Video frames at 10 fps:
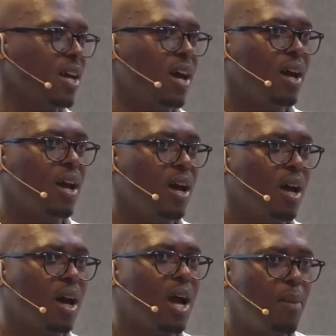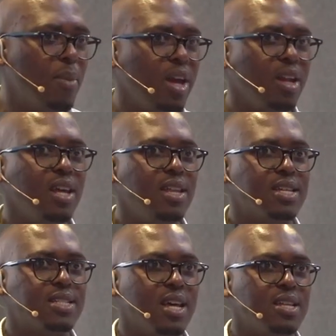uh, come in, in the
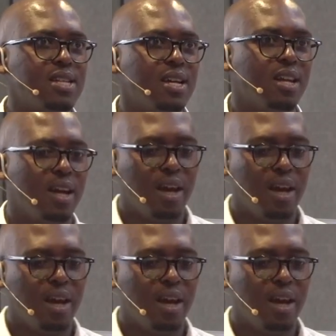sense that,